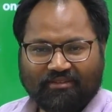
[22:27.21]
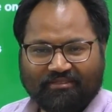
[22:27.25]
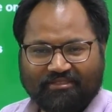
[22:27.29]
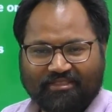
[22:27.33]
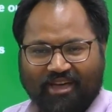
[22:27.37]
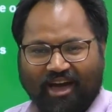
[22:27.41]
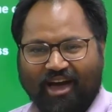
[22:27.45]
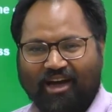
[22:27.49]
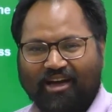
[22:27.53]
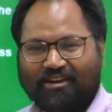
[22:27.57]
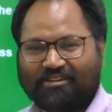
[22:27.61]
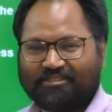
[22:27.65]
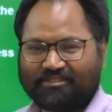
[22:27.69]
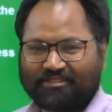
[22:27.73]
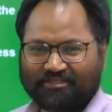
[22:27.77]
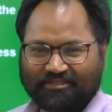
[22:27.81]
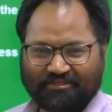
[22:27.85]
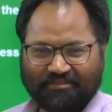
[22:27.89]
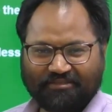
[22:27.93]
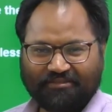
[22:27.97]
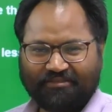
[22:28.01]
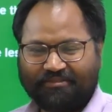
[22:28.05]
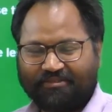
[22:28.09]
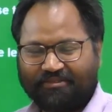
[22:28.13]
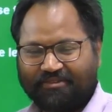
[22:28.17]
the
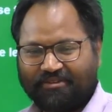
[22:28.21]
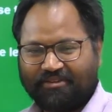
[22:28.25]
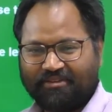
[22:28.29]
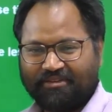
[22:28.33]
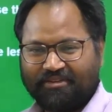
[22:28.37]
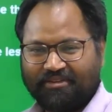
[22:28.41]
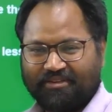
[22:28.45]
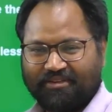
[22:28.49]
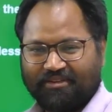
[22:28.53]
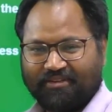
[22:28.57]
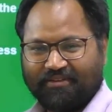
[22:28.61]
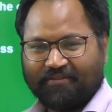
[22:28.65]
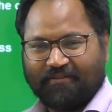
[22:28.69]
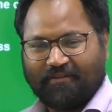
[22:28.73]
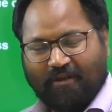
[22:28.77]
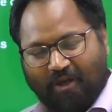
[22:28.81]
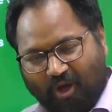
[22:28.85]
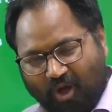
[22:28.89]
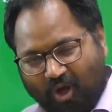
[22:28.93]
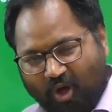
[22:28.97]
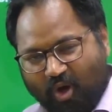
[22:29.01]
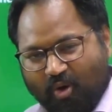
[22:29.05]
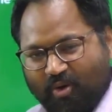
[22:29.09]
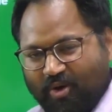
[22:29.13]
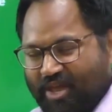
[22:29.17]

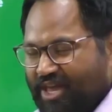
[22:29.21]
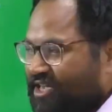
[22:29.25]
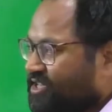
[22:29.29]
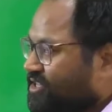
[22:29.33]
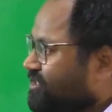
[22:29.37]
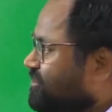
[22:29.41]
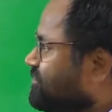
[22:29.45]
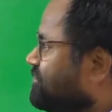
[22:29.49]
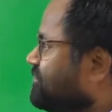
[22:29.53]
heart. Okay.